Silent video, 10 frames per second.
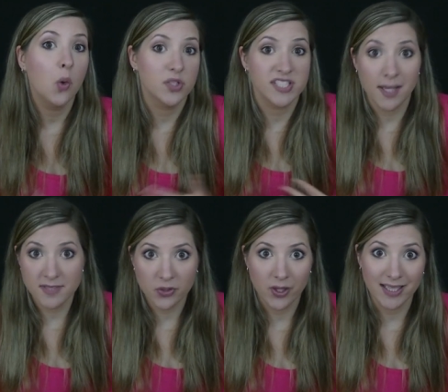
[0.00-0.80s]
which
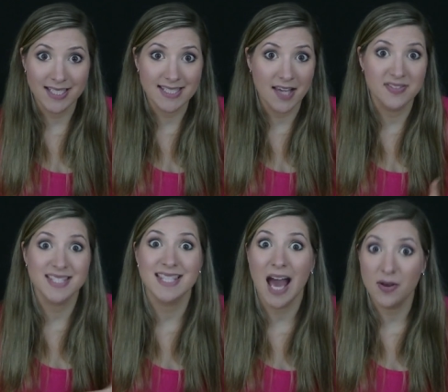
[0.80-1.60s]
subsequently saves
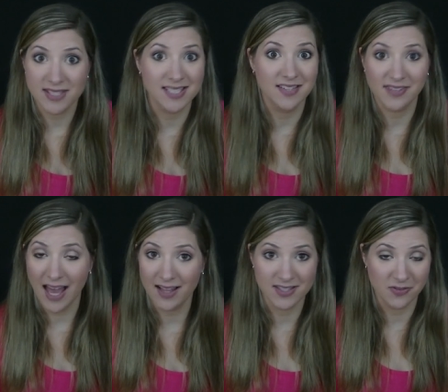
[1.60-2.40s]
thousands of
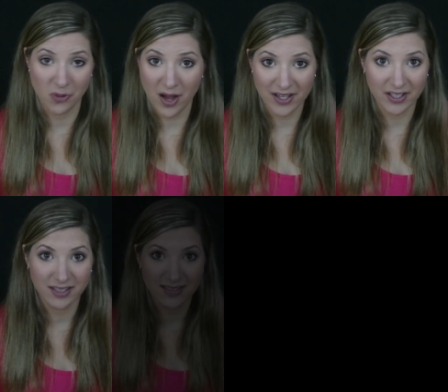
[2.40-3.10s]
gallons of water.